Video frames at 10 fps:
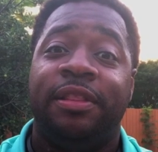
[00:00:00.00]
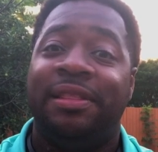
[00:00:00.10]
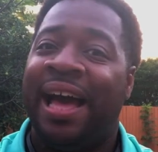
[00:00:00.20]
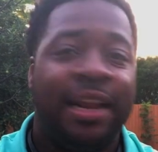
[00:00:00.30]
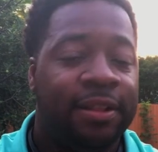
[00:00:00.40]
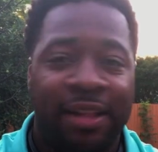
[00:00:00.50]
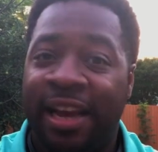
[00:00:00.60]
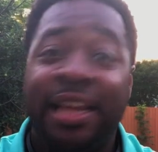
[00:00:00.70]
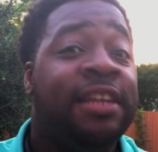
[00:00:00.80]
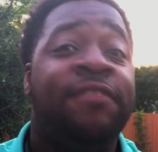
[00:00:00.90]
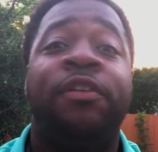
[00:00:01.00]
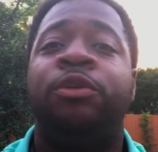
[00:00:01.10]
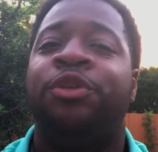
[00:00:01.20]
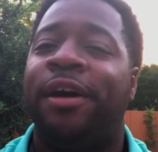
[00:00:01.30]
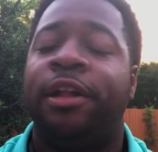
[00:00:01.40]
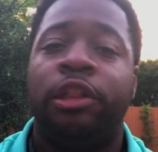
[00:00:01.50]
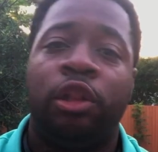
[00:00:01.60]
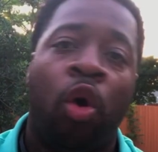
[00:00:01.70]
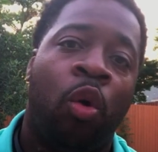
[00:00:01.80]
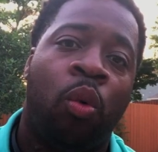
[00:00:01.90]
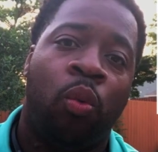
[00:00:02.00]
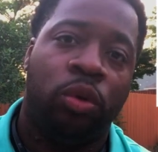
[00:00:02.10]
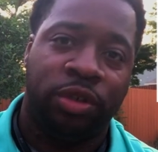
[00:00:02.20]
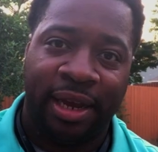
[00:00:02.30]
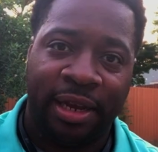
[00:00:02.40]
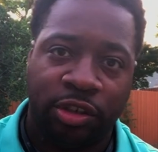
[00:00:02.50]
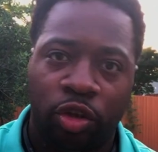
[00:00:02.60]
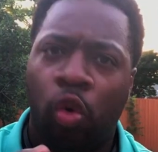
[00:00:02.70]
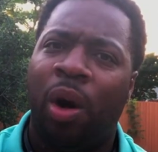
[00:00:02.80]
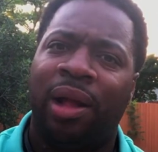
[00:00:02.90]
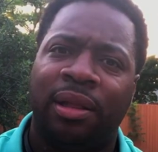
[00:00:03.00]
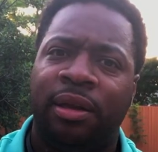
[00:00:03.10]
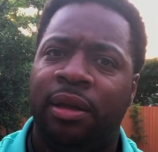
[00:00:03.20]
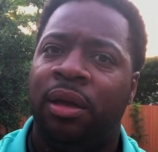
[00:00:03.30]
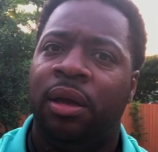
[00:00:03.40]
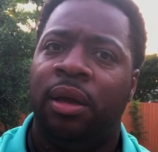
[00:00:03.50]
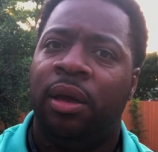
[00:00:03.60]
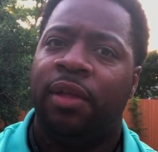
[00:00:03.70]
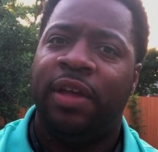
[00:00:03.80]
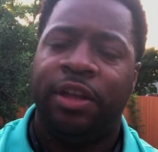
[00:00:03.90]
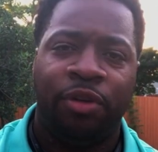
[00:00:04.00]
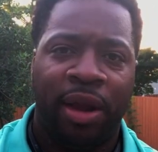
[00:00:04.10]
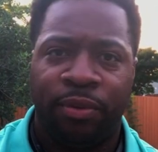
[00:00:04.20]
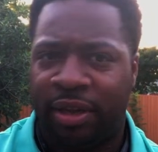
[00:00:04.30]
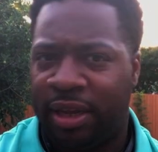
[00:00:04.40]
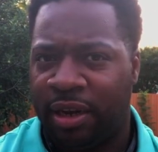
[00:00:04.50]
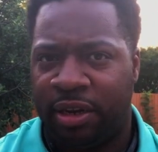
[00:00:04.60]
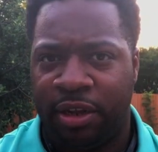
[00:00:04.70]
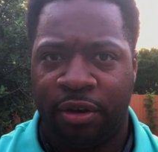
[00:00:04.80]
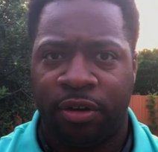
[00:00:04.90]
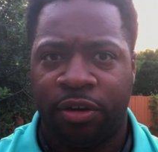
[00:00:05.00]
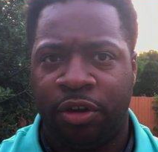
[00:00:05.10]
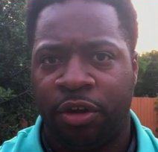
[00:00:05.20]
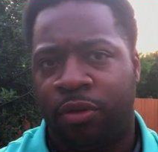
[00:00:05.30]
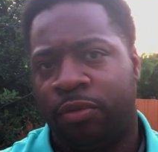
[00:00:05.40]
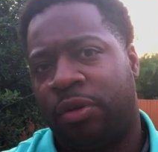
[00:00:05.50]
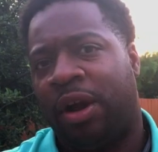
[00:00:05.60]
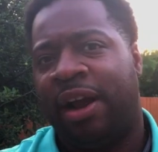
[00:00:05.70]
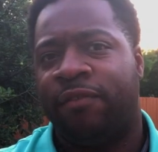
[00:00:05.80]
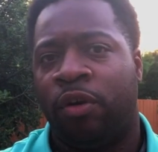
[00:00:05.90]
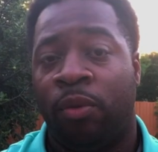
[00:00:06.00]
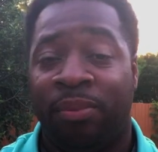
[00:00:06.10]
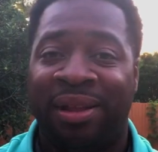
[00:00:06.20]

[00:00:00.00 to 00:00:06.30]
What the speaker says: That the ND filter alone will change the quality that you're able to get out of your iPhone.